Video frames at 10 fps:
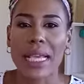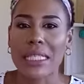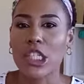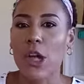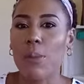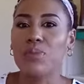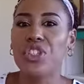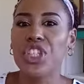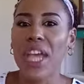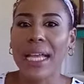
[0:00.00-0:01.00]

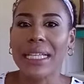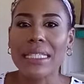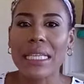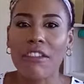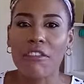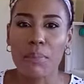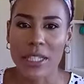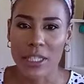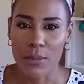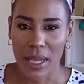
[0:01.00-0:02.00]
subjective
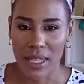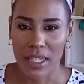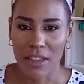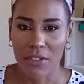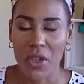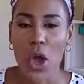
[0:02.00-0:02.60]
perspective,